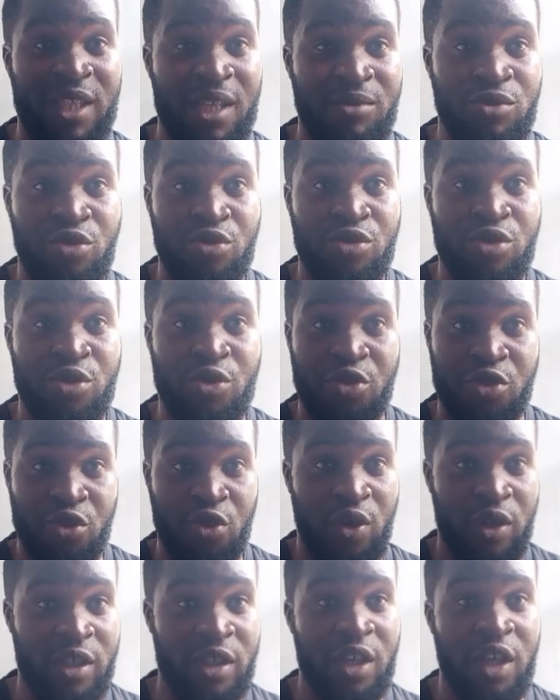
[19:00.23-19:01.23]
them to
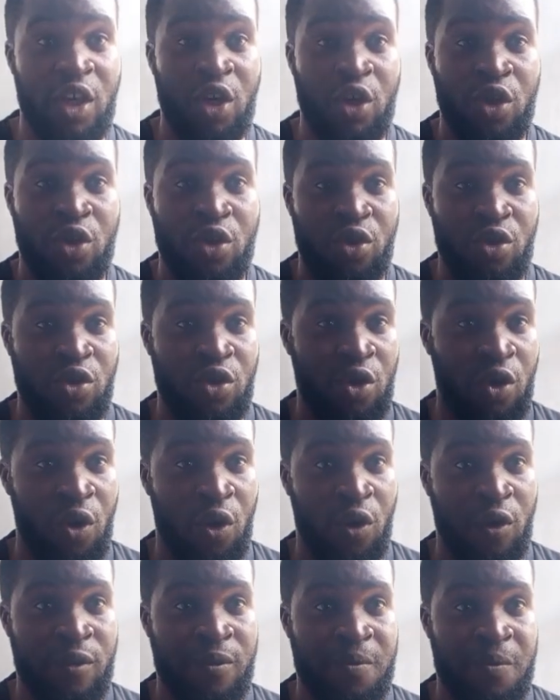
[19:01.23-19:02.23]
destroy
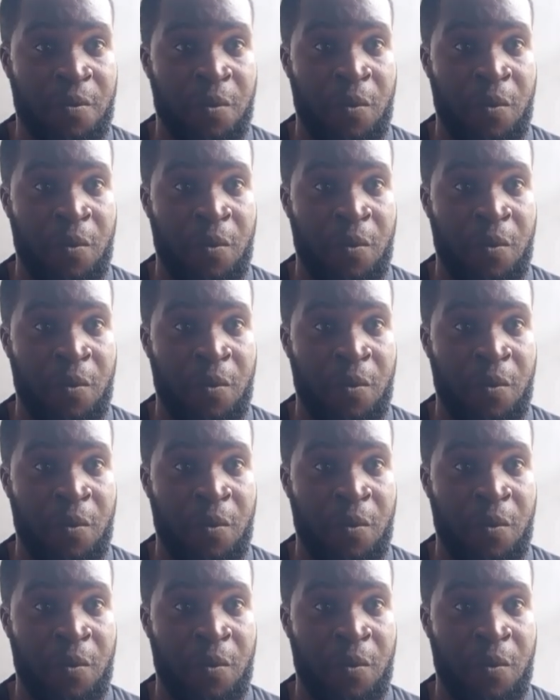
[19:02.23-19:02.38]
your